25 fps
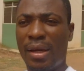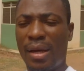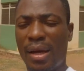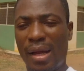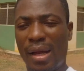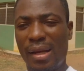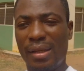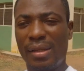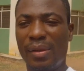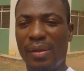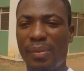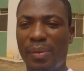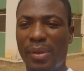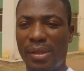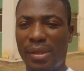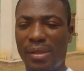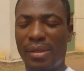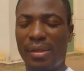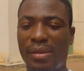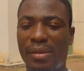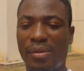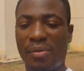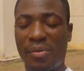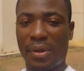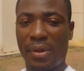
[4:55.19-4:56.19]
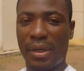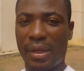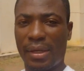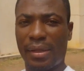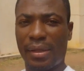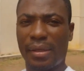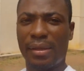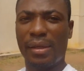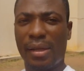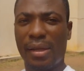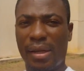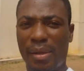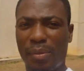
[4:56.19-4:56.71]
a little bit
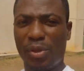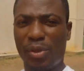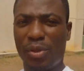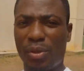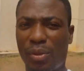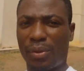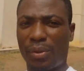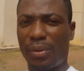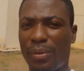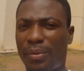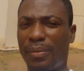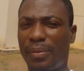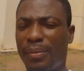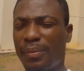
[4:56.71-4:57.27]
grainy. Let me show you.